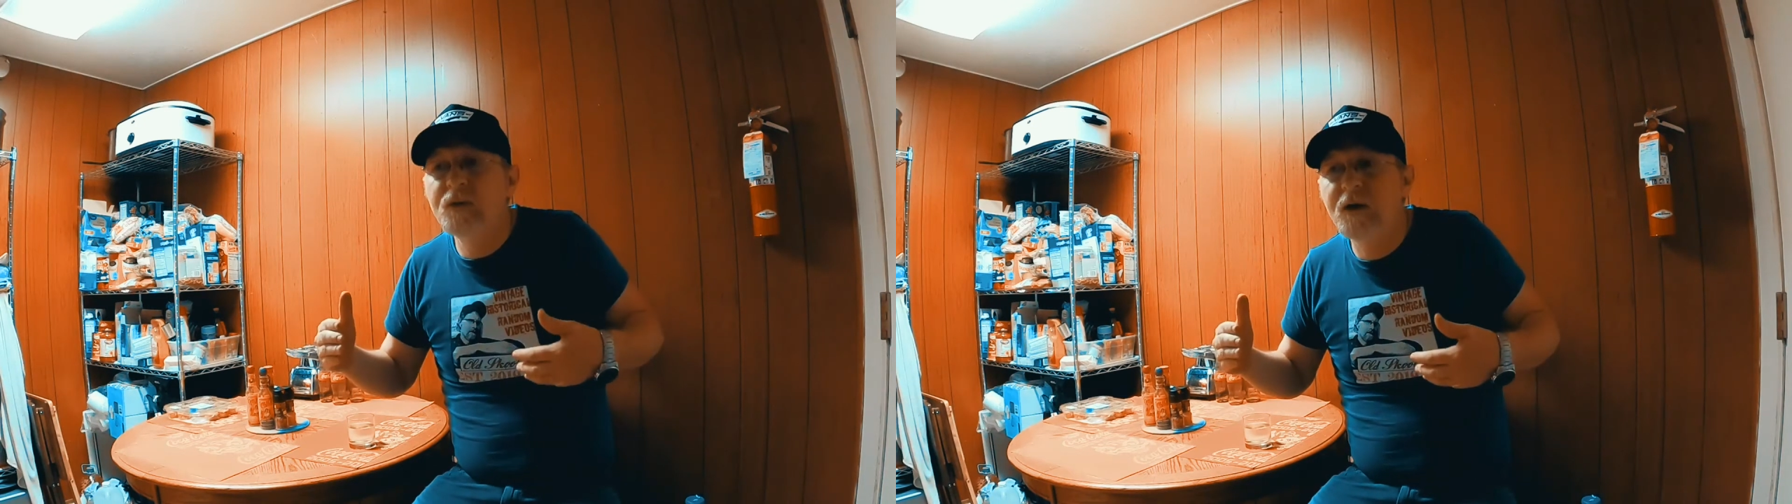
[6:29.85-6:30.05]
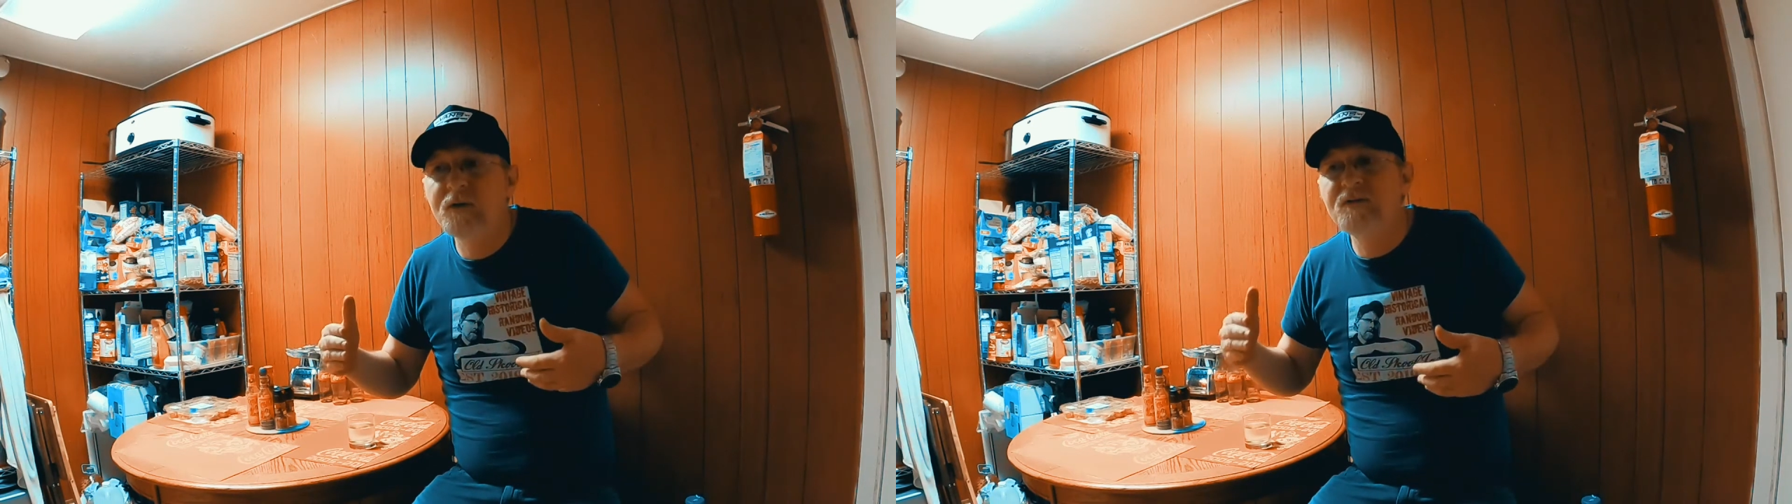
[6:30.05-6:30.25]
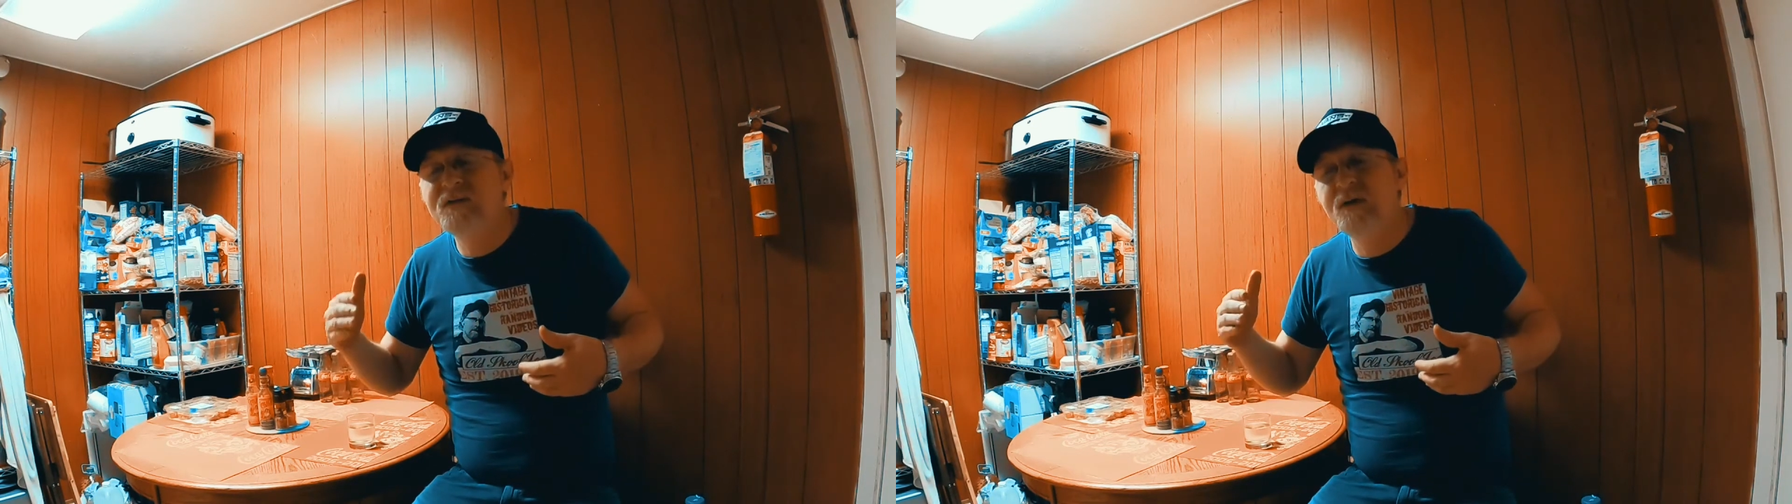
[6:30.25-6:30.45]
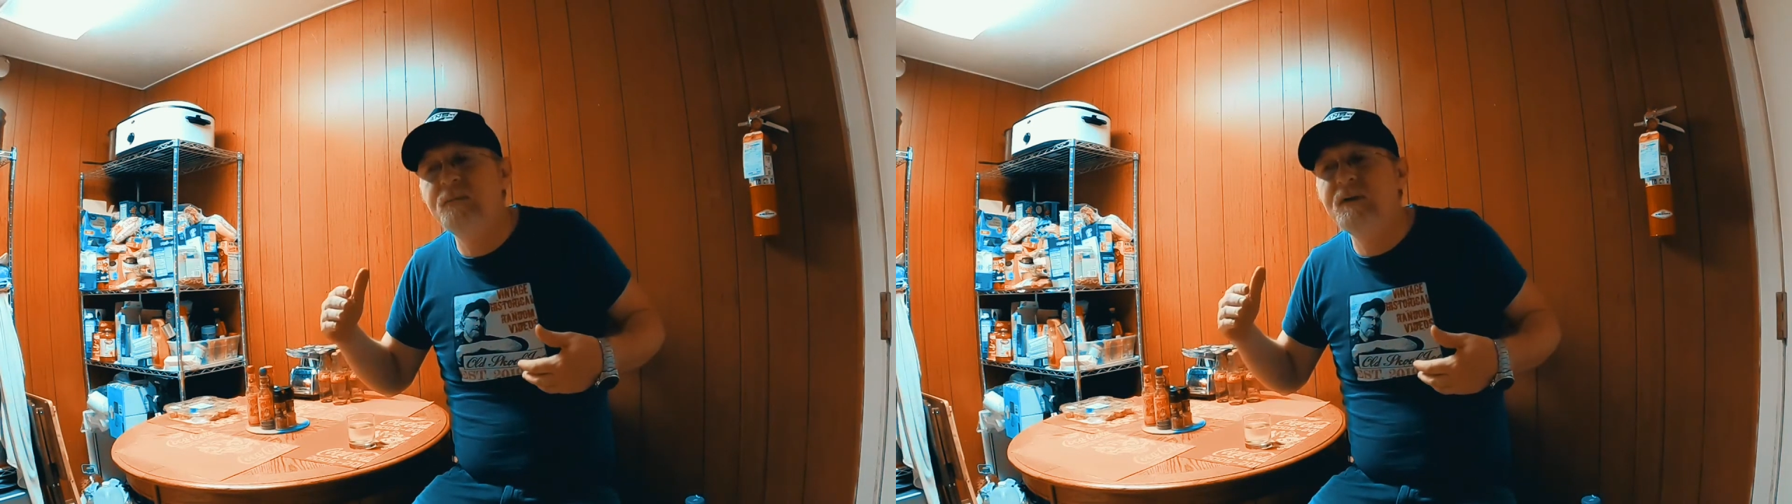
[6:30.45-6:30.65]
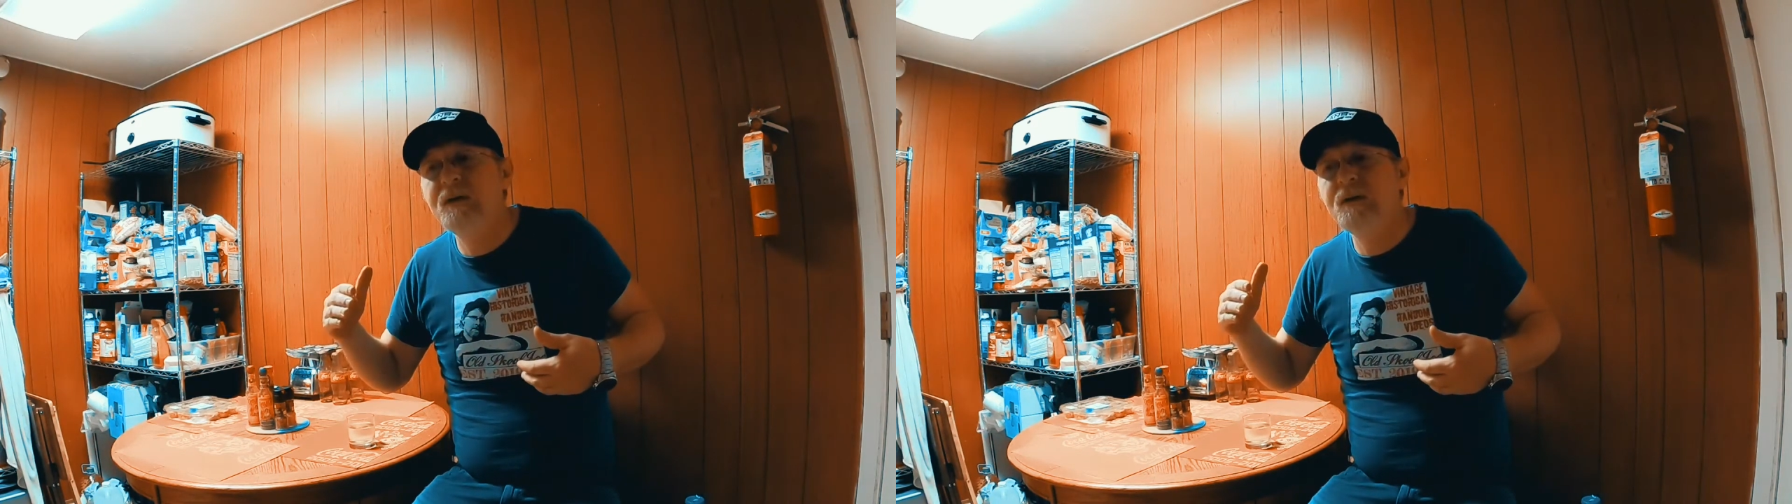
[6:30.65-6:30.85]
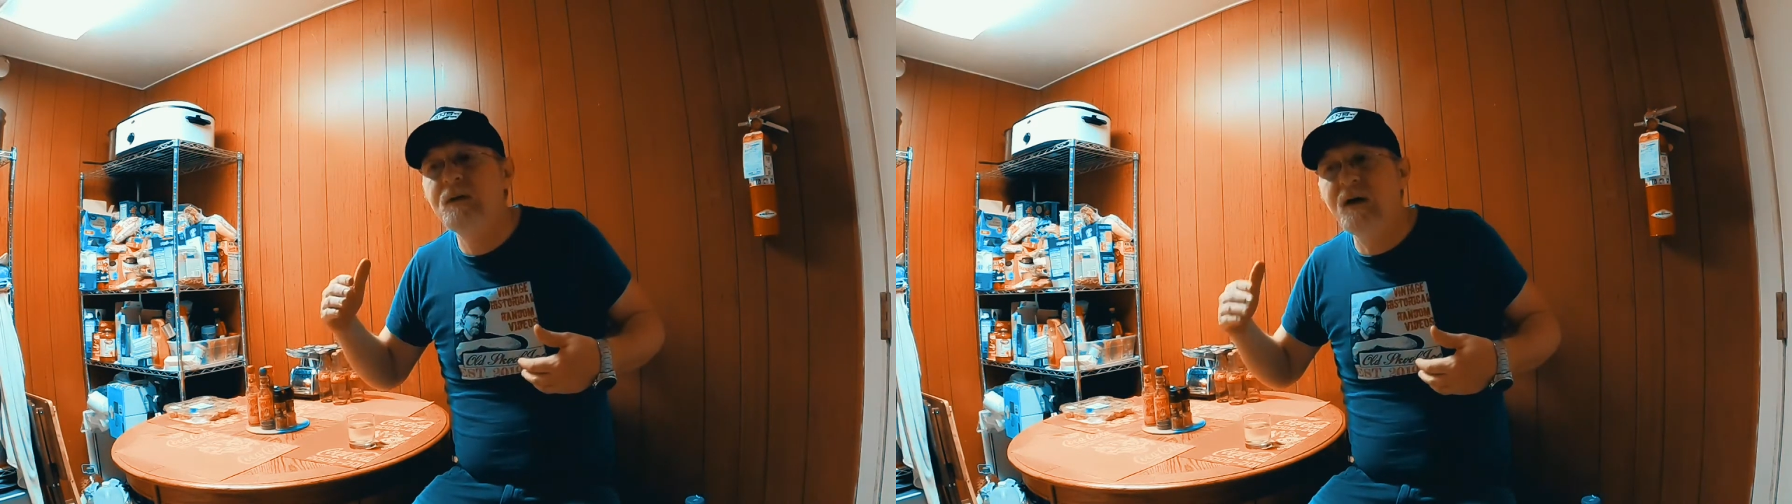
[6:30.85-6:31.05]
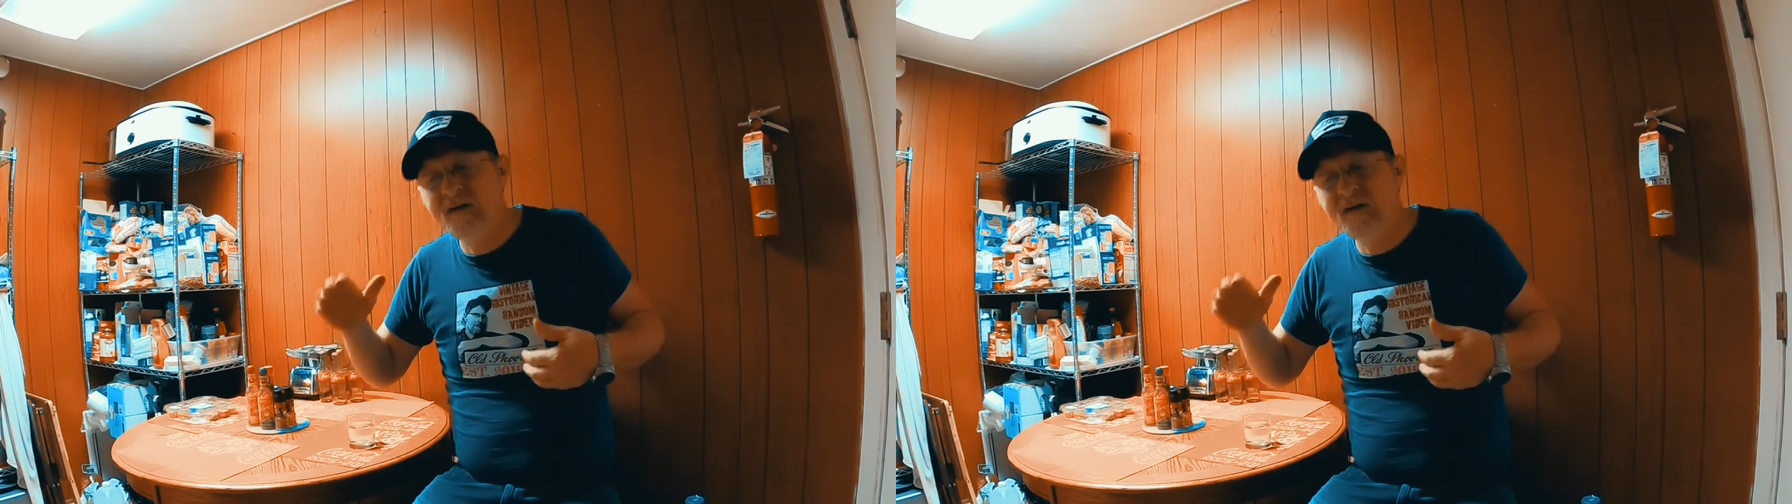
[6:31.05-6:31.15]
one hundred is going to be